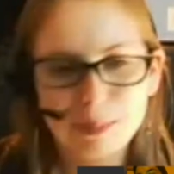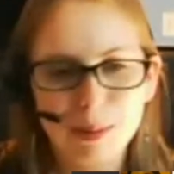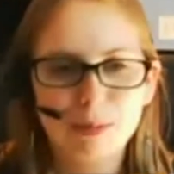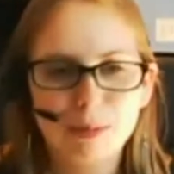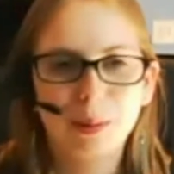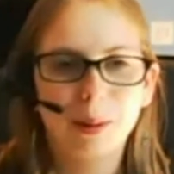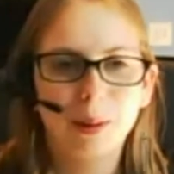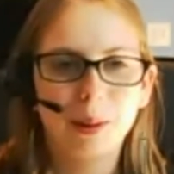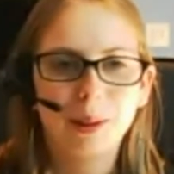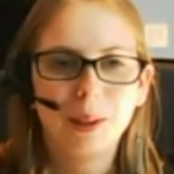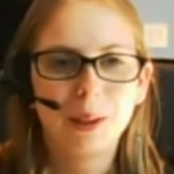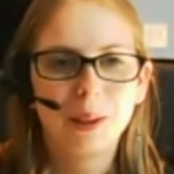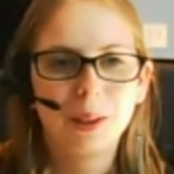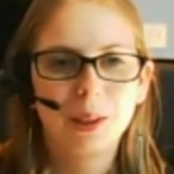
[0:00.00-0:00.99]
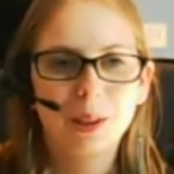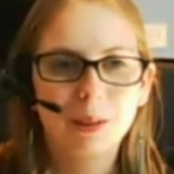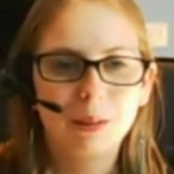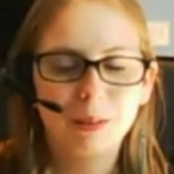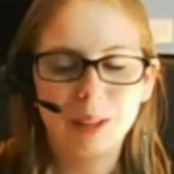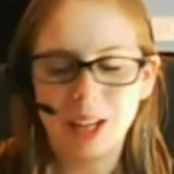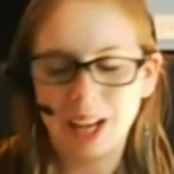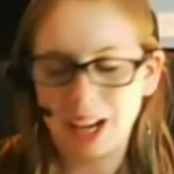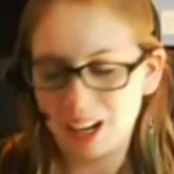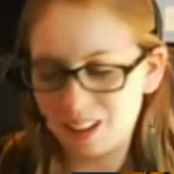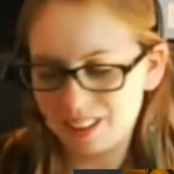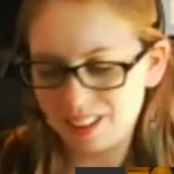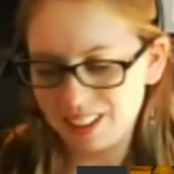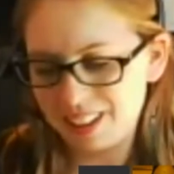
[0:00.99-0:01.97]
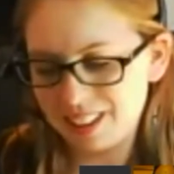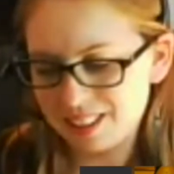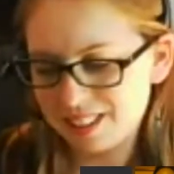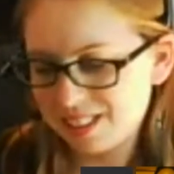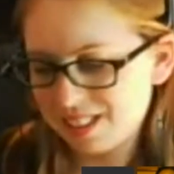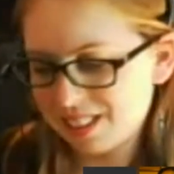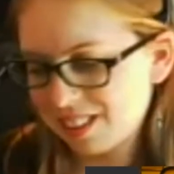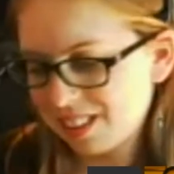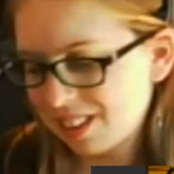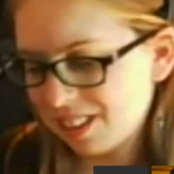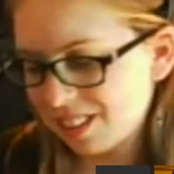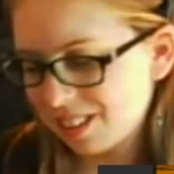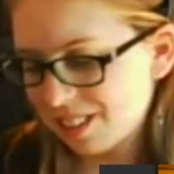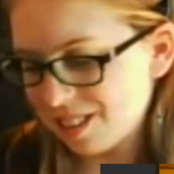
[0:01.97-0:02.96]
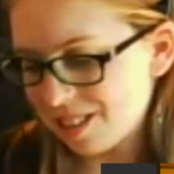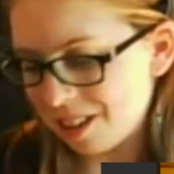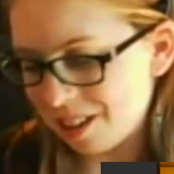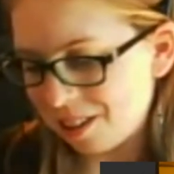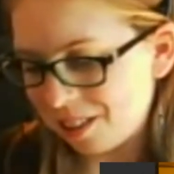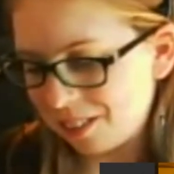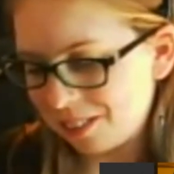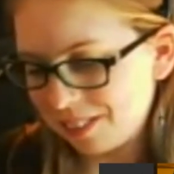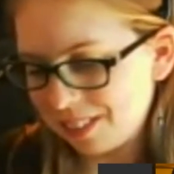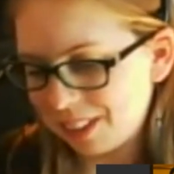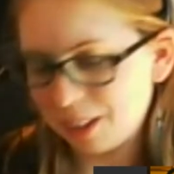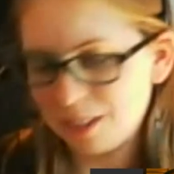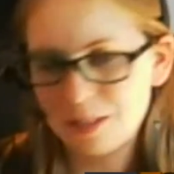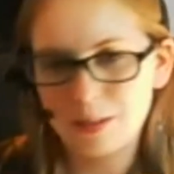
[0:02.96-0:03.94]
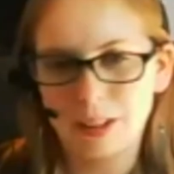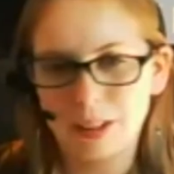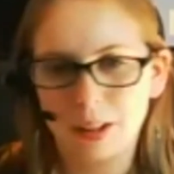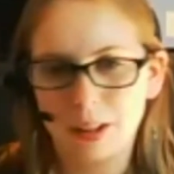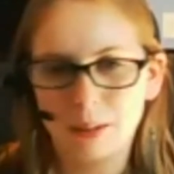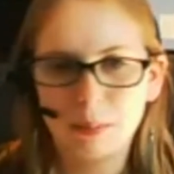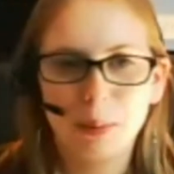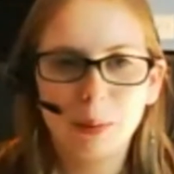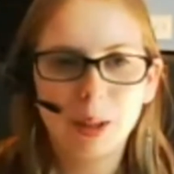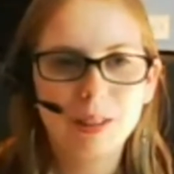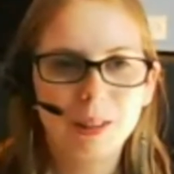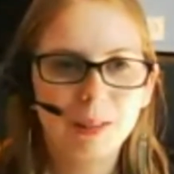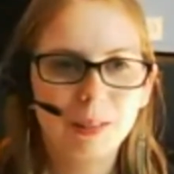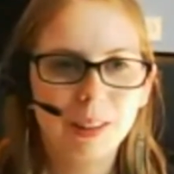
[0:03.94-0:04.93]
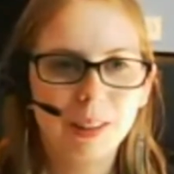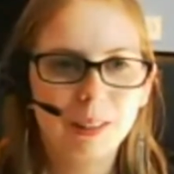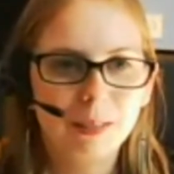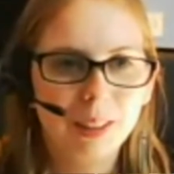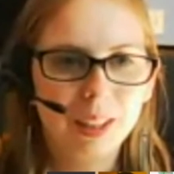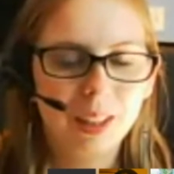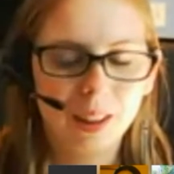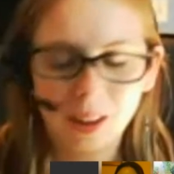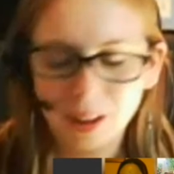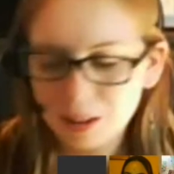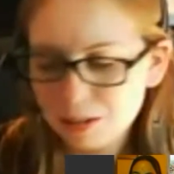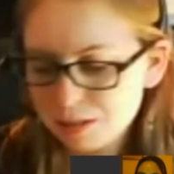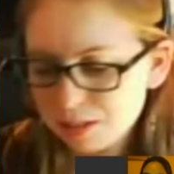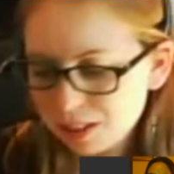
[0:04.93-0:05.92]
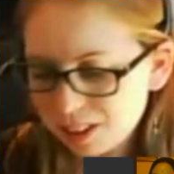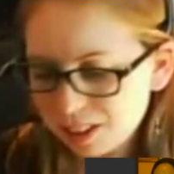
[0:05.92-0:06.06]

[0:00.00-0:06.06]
before we aired this. So that's what I'm gonna be watching when we get off.